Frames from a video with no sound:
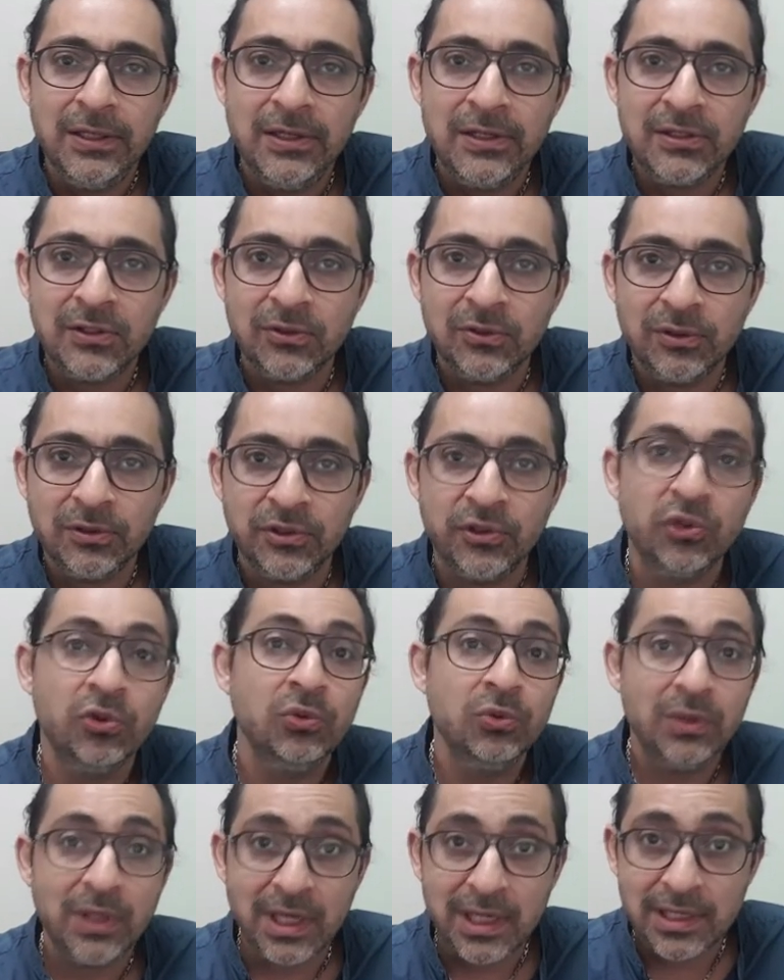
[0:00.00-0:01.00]
So
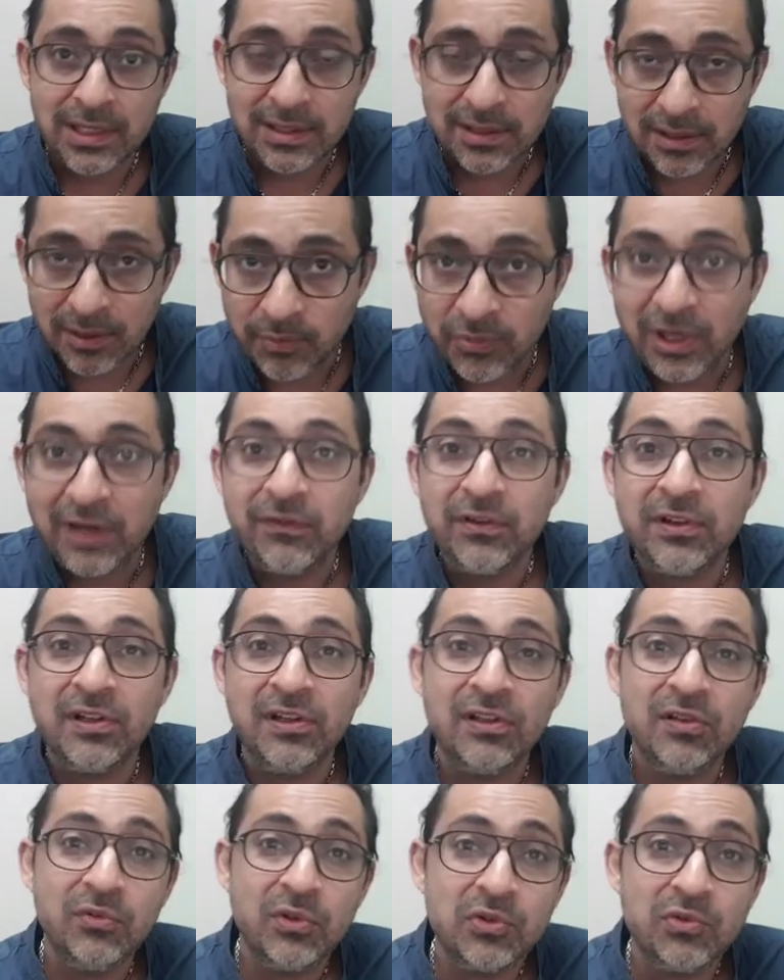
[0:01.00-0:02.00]
you as a private
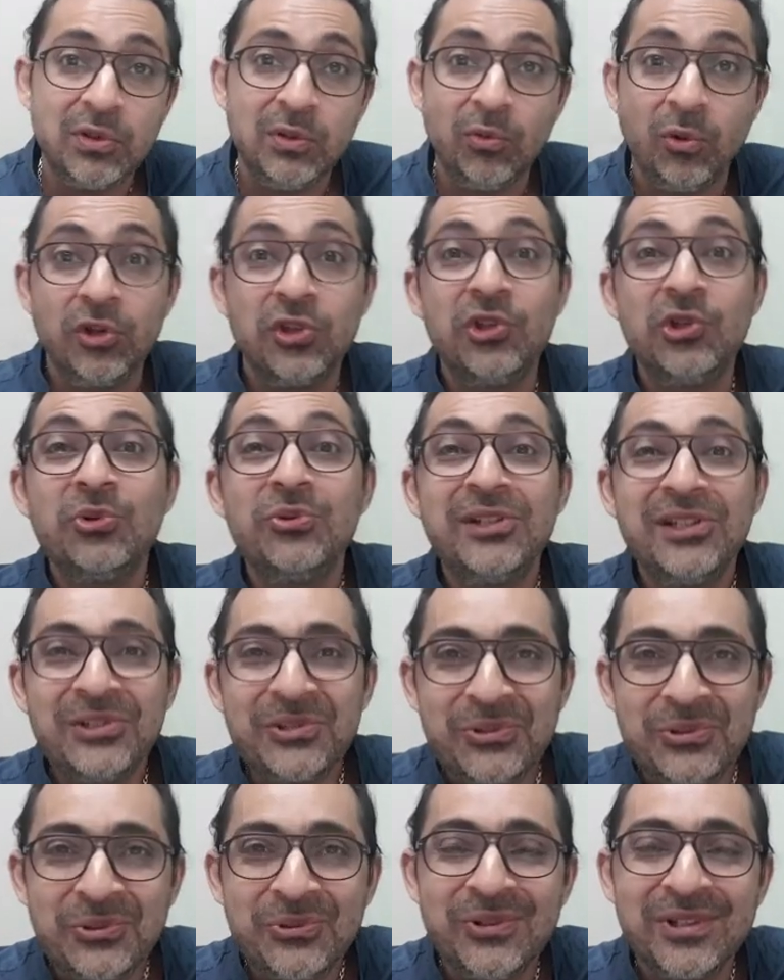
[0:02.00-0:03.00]
individual, what you need
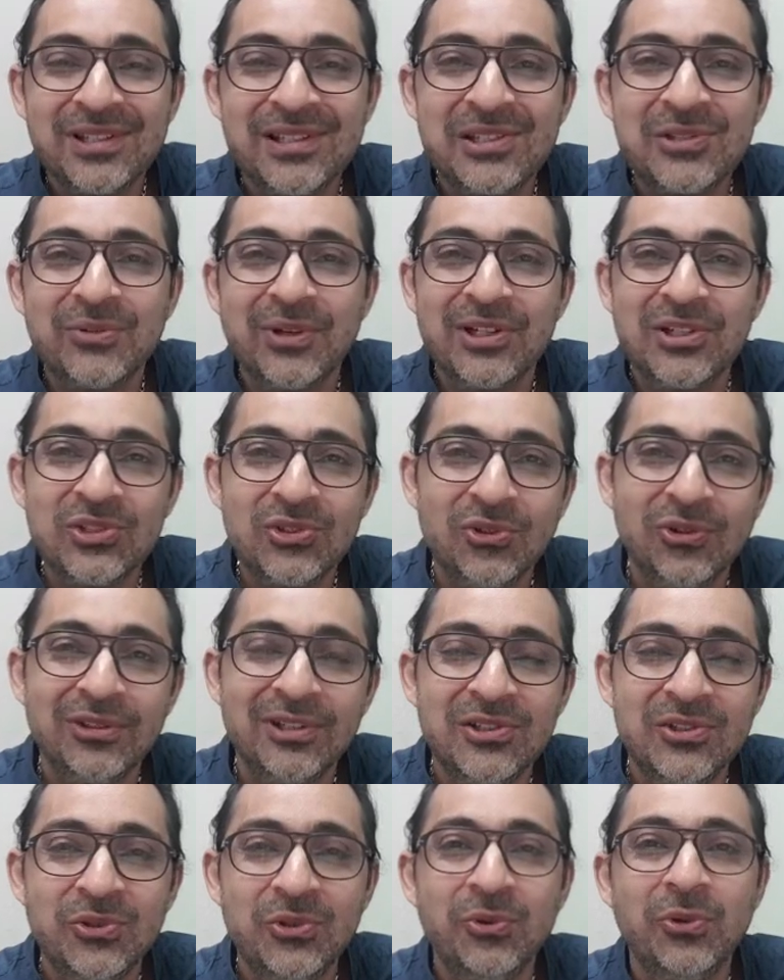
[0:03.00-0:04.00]
to do is to ensure
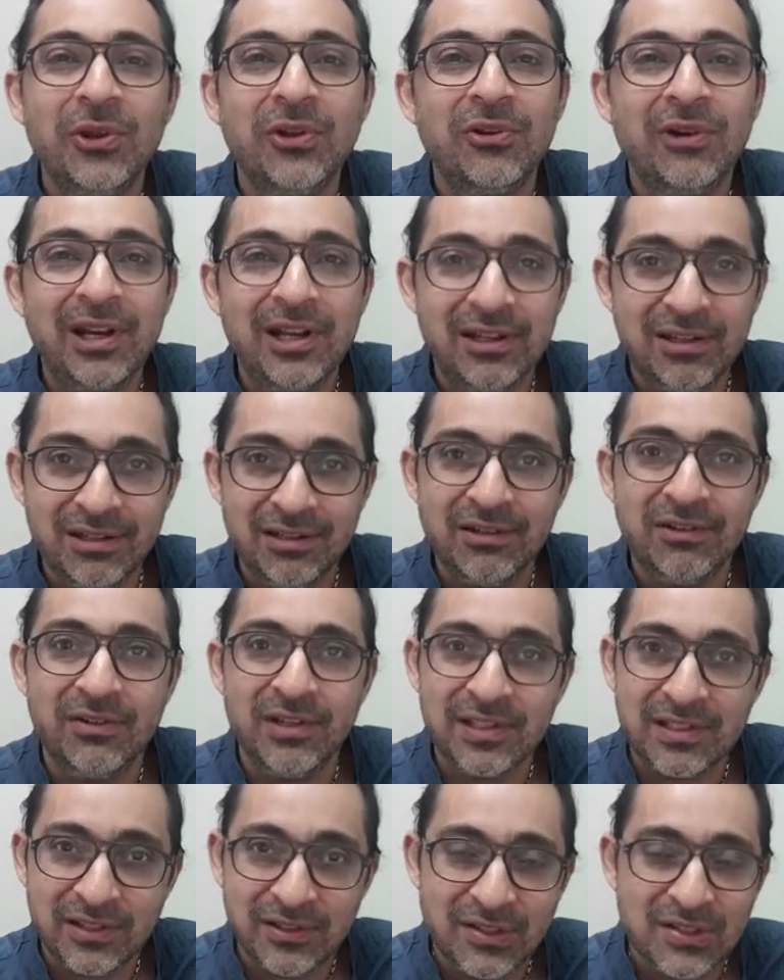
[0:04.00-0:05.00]
that you do your right
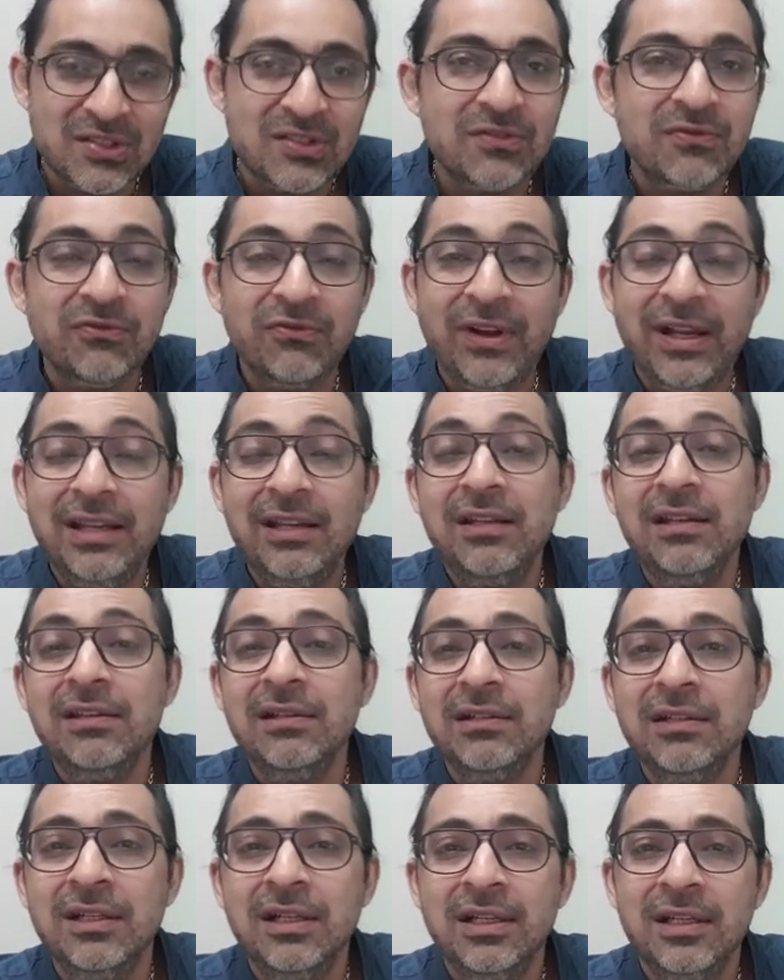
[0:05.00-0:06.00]
research, find